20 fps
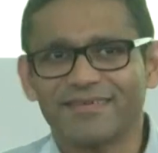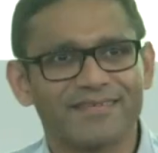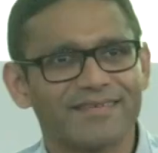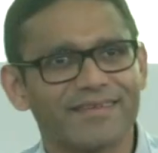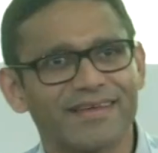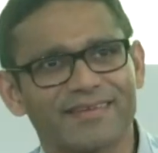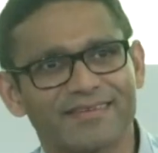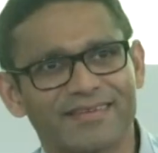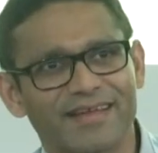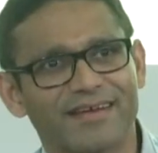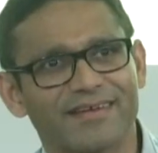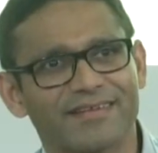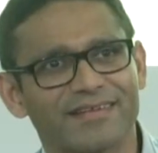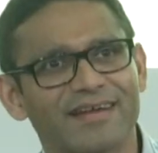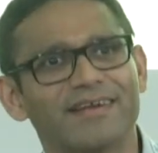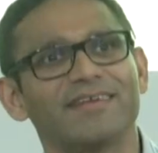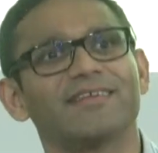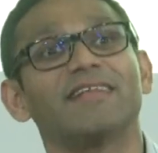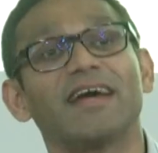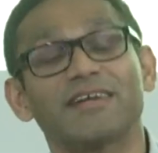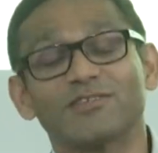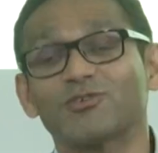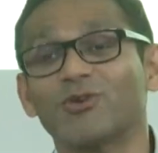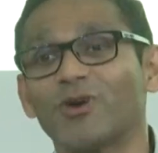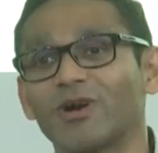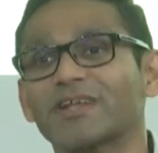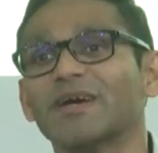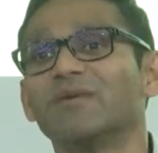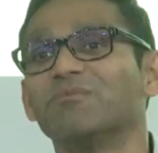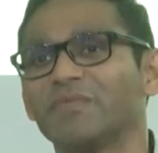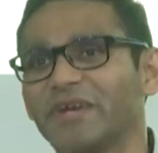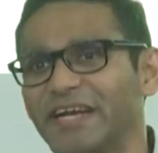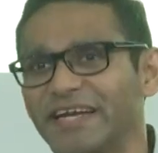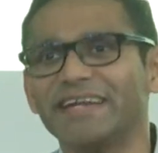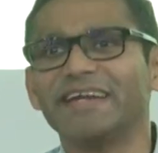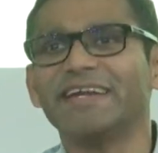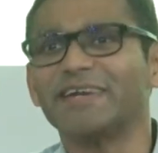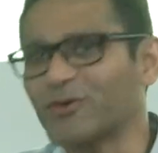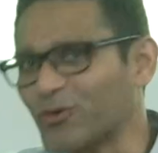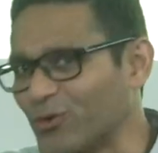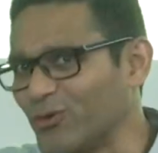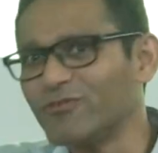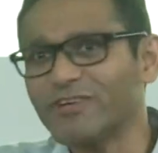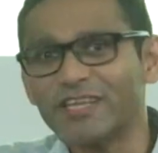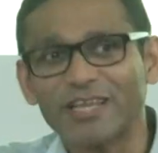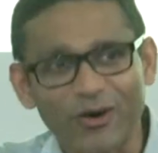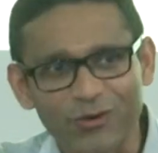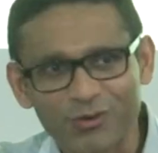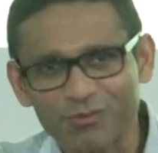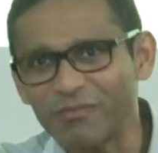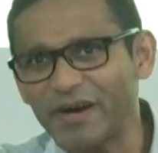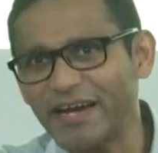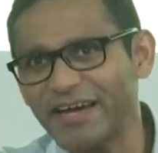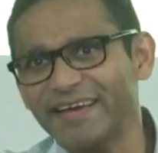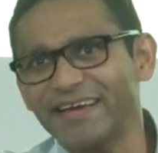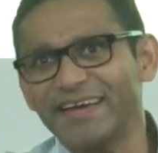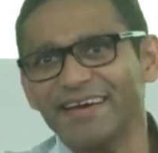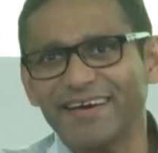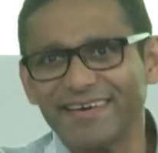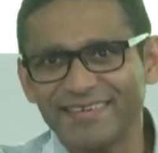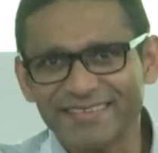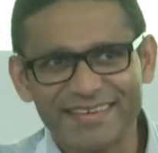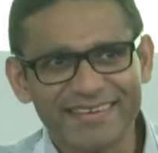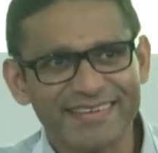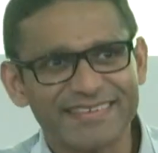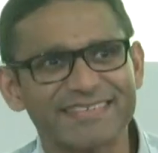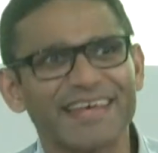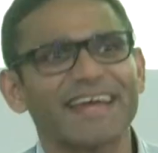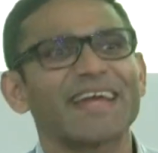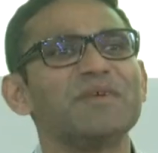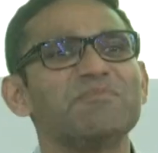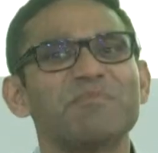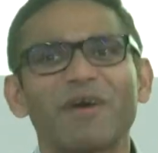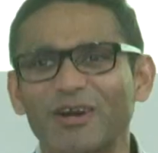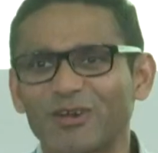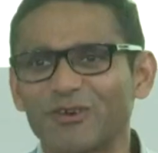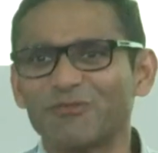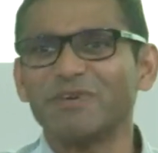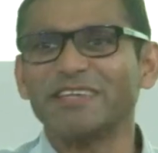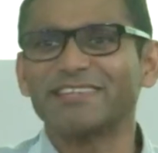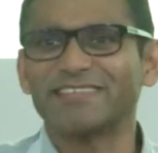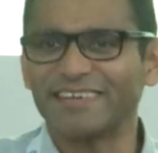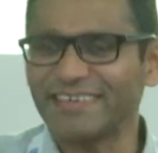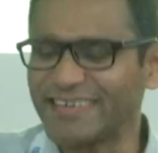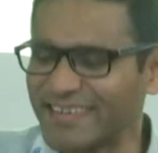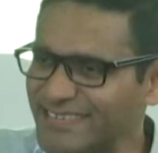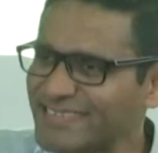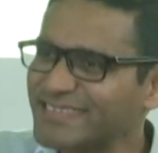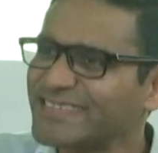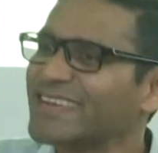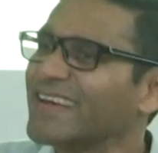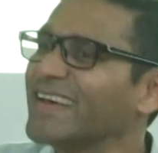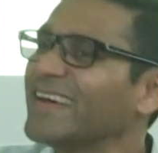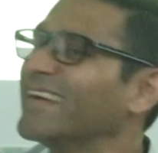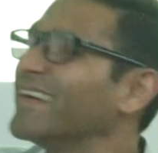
That's not completely true without the second part of my sentence.